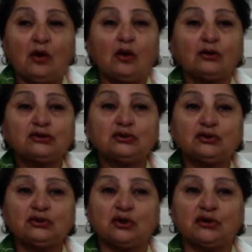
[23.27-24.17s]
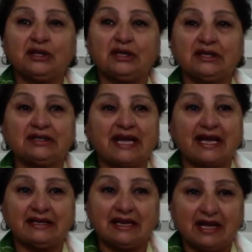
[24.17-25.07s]
Also during
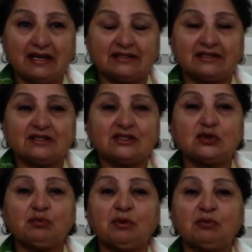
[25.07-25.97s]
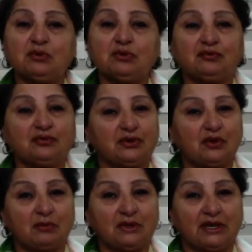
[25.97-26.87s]
that night, the supermoon
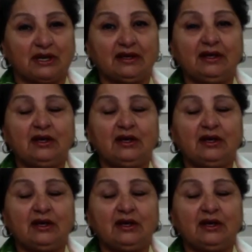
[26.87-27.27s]
phenomena